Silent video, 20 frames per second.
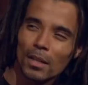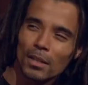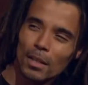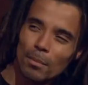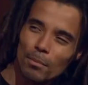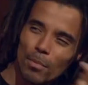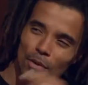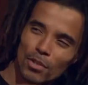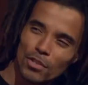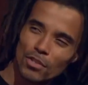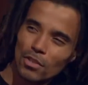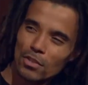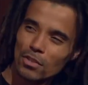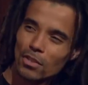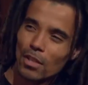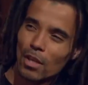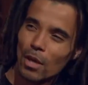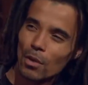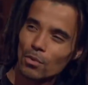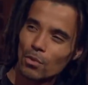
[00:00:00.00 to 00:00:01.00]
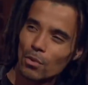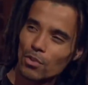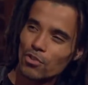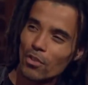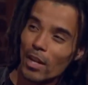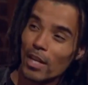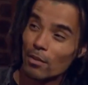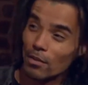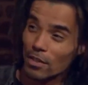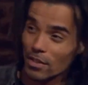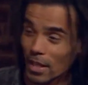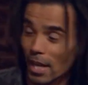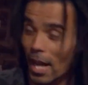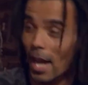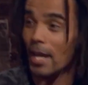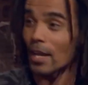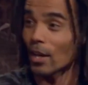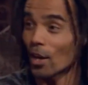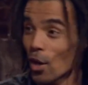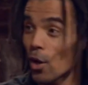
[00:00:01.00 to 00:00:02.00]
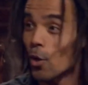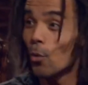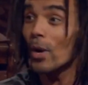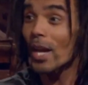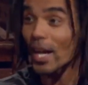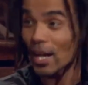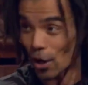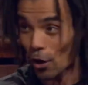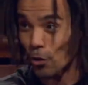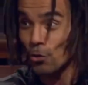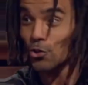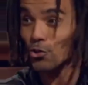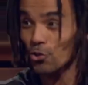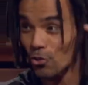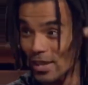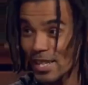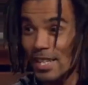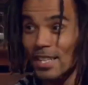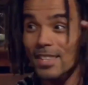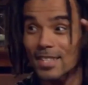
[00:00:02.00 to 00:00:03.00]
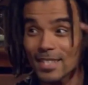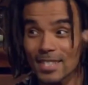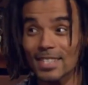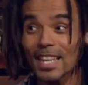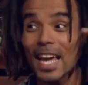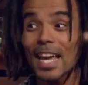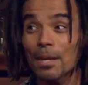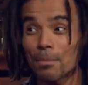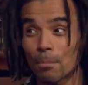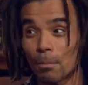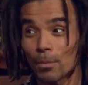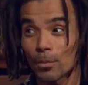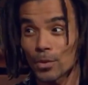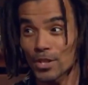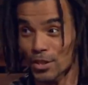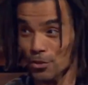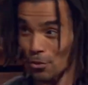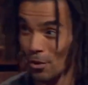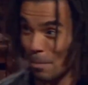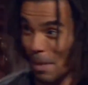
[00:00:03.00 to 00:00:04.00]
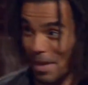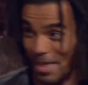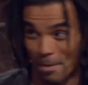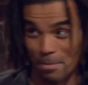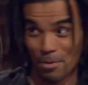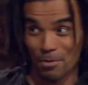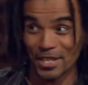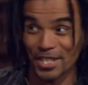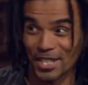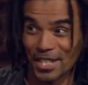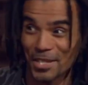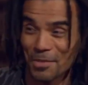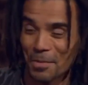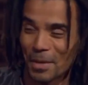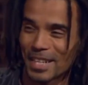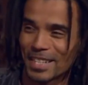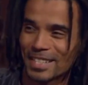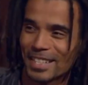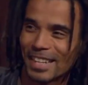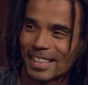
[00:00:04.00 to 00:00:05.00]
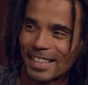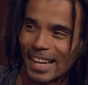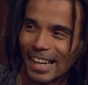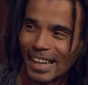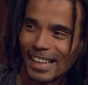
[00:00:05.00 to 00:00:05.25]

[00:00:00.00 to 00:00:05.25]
Didn't Boris Johnson go to Australia and say, hey, we're culturally the same? Was he talking about the Aborigines when he said that?